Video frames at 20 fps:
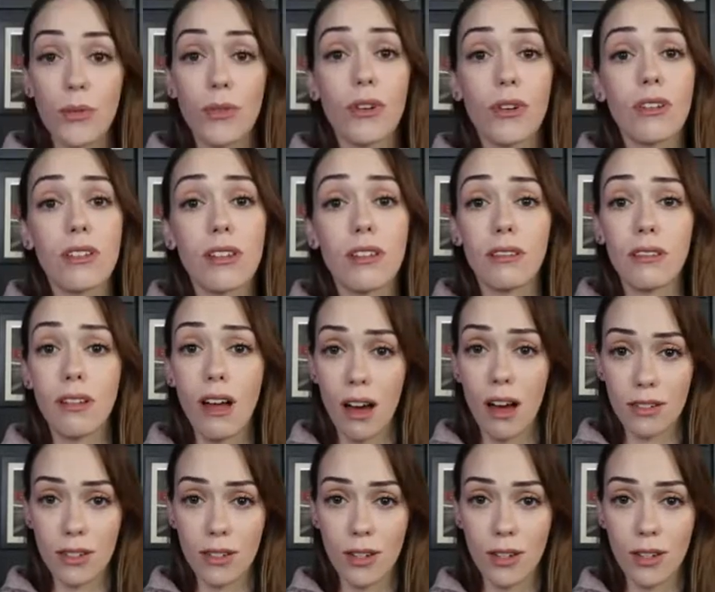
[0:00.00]
So there is a
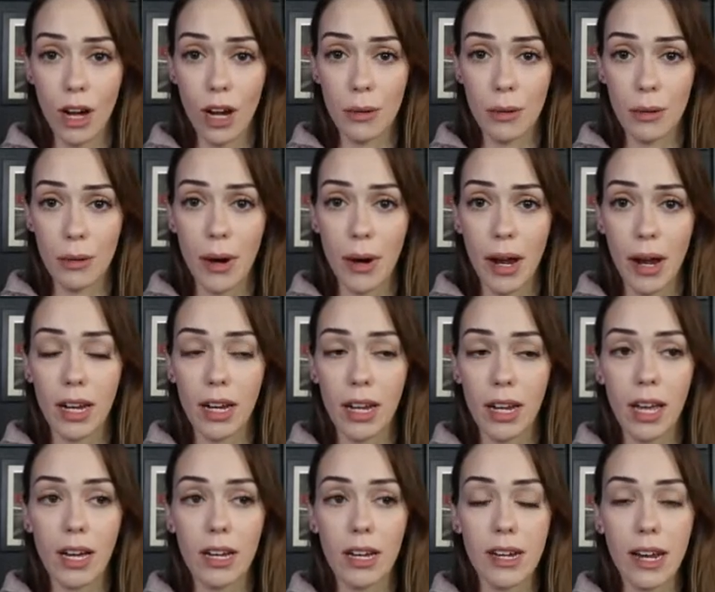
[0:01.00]
lot to talk about, right?
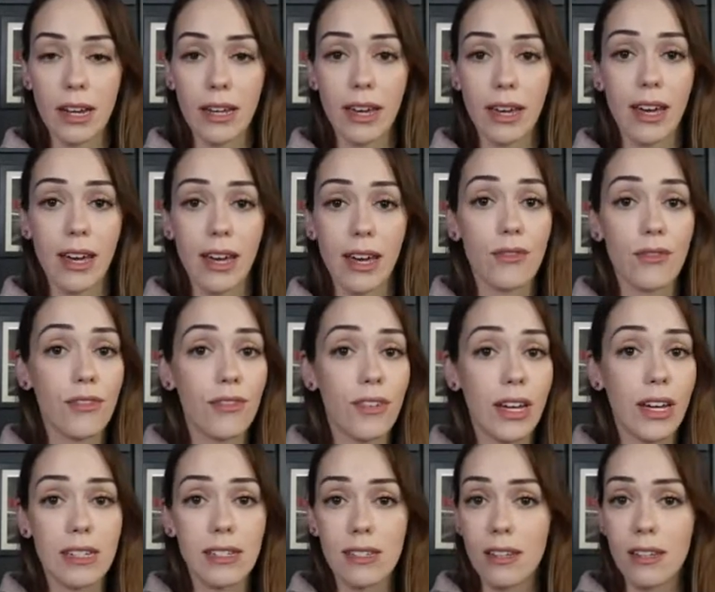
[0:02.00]
And I can't
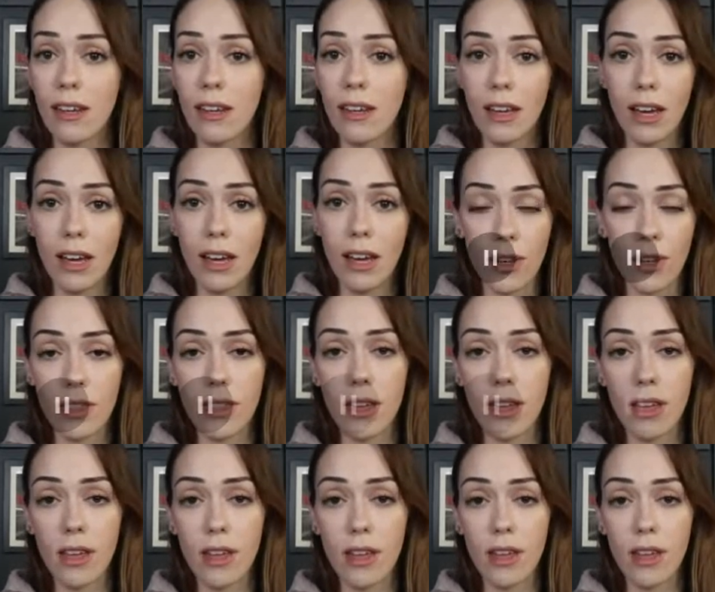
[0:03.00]
fix everything.